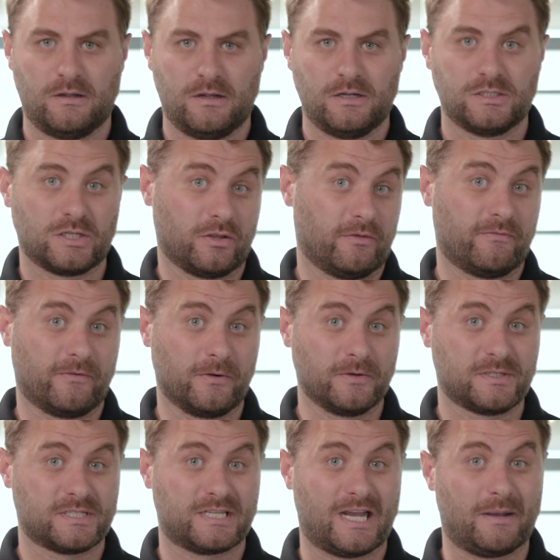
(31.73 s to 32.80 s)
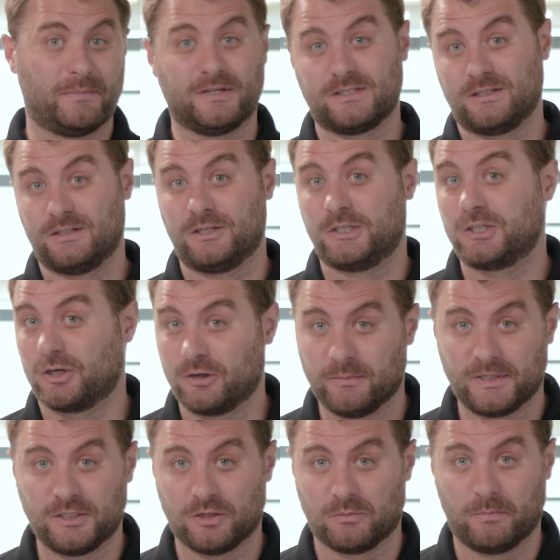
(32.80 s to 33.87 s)
So the first step is to
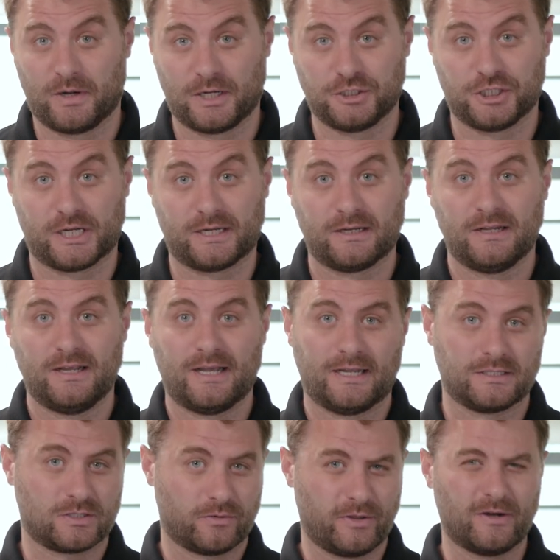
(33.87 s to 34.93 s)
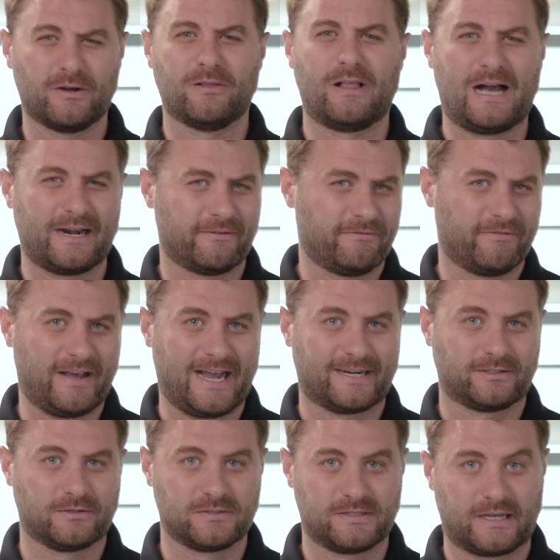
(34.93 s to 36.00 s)
determine your budget. And so there are a lot of
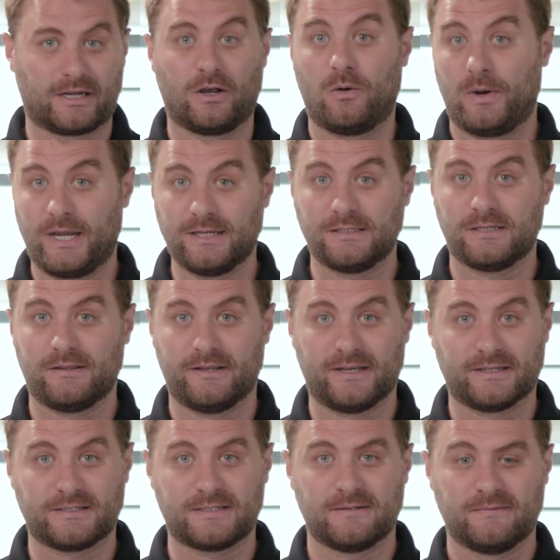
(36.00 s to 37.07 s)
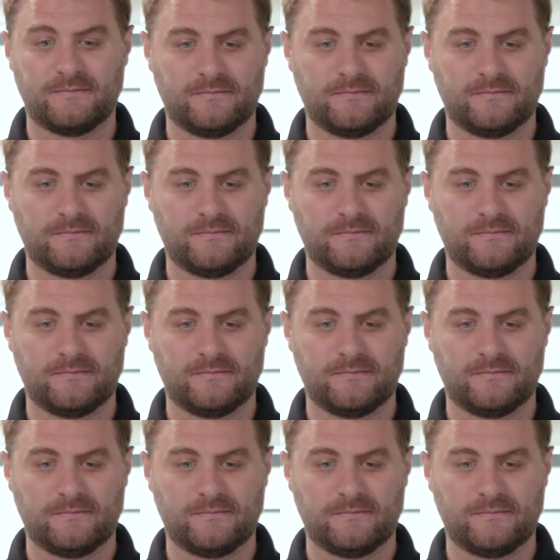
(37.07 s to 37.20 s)
factors that go into this.